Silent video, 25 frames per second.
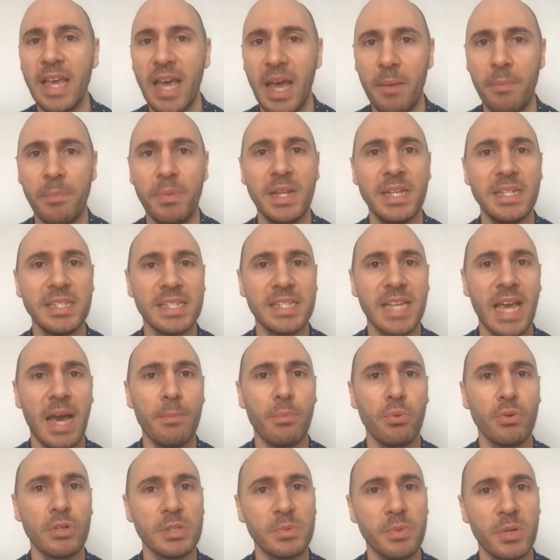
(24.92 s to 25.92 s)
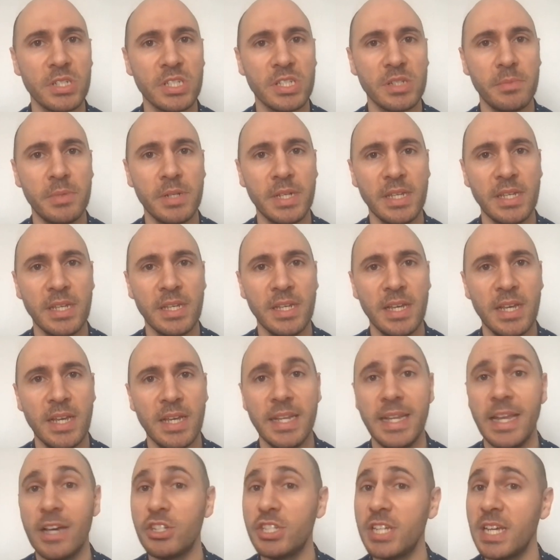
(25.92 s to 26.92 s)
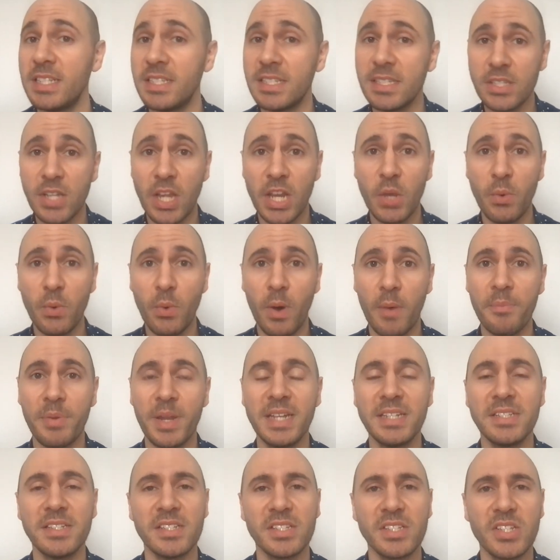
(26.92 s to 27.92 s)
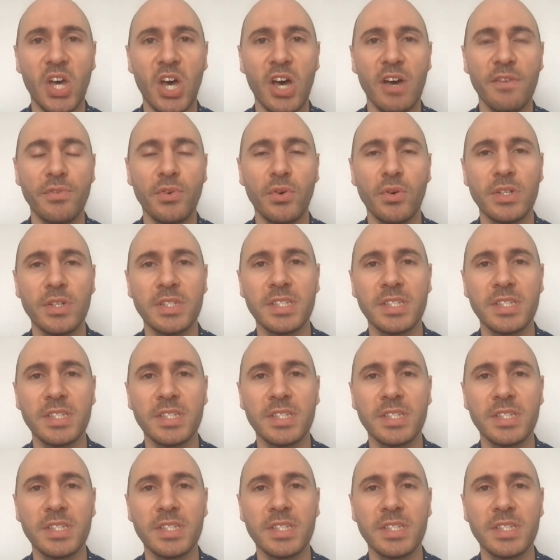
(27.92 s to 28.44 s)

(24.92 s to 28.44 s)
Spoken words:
and please gamble responsibly. Now, gents, there's only one place to start, of course.